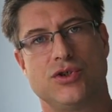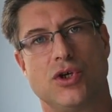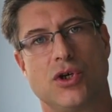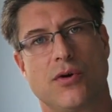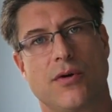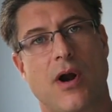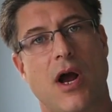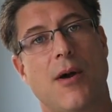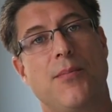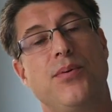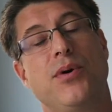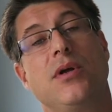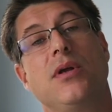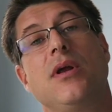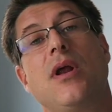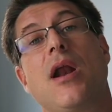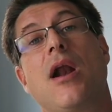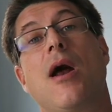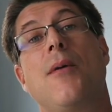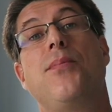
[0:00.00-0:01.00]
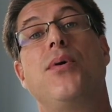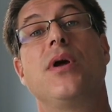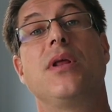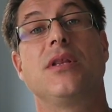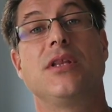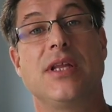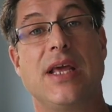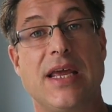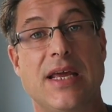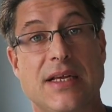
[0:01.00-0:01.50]
Joe Guerrero. I'll put, and I'll
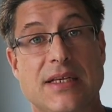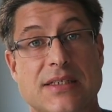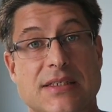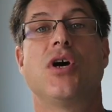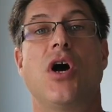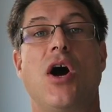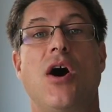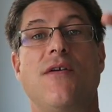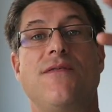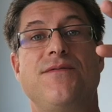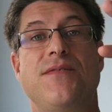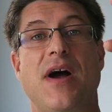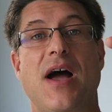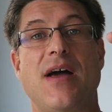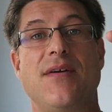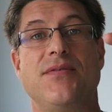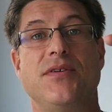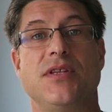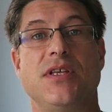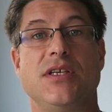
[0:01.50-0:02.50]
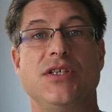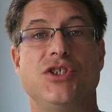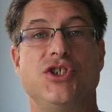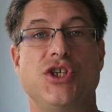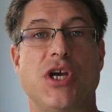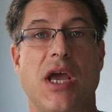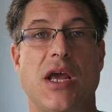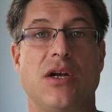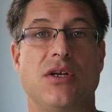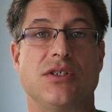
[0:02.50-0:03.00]
put links to all five of these
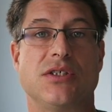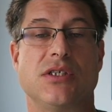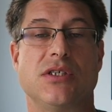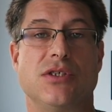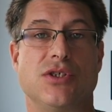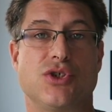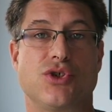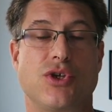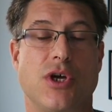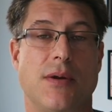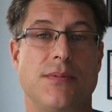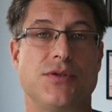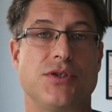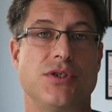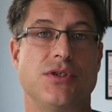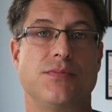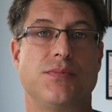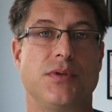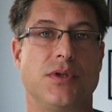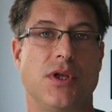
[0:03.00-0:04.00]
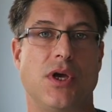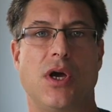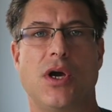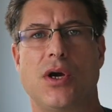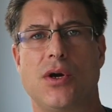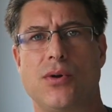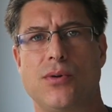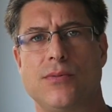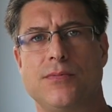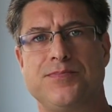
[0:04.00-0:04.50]
channels in the description
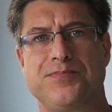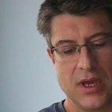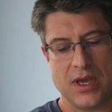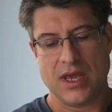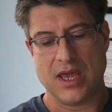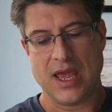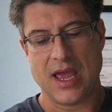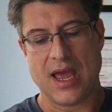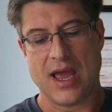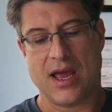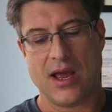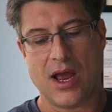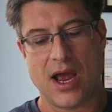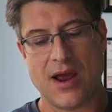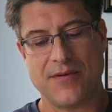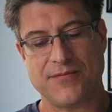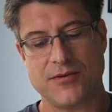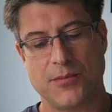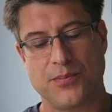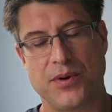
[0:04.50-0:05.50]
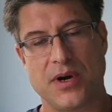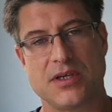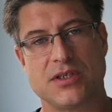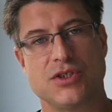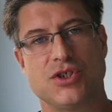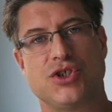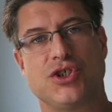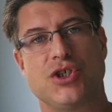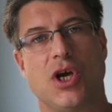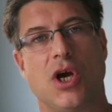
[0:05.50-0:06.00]
below. He had, After
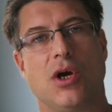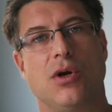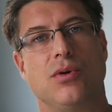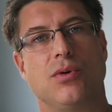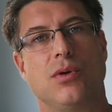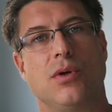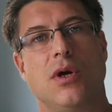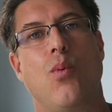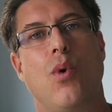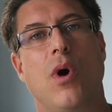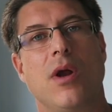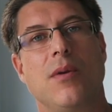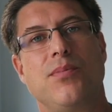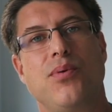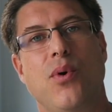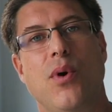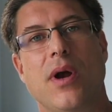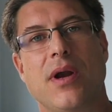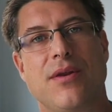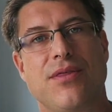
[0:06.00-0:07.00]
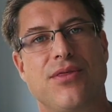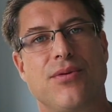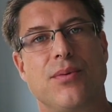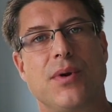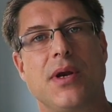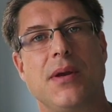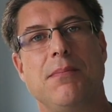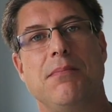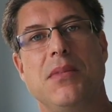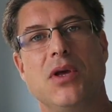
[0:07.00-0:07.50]
Prison Show, one point
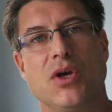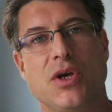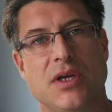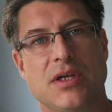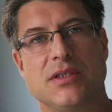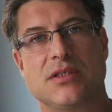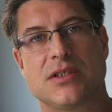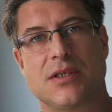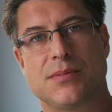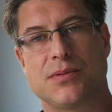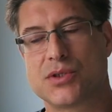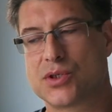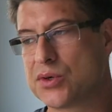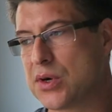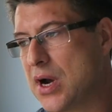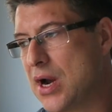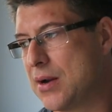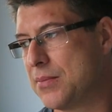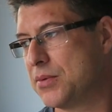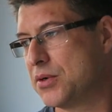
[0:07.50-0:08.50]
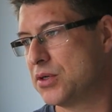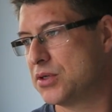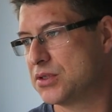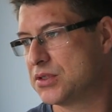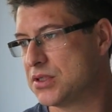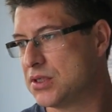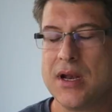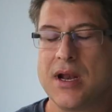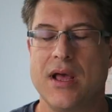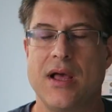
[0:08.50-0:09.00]
three million
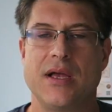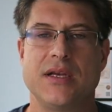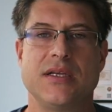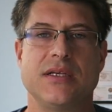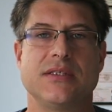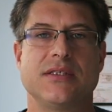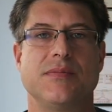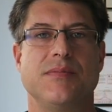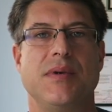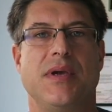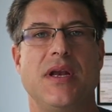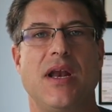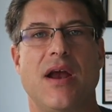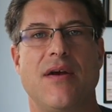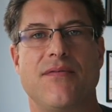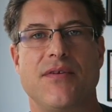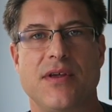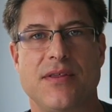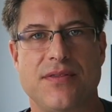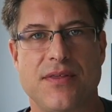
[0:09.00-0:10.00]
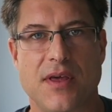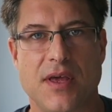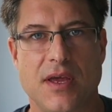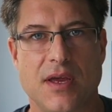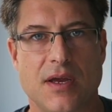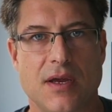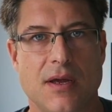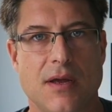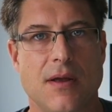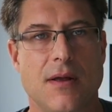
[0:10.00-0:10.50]
subscribers. Now that doesn't mean
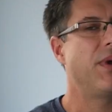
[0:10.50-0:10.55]
everything.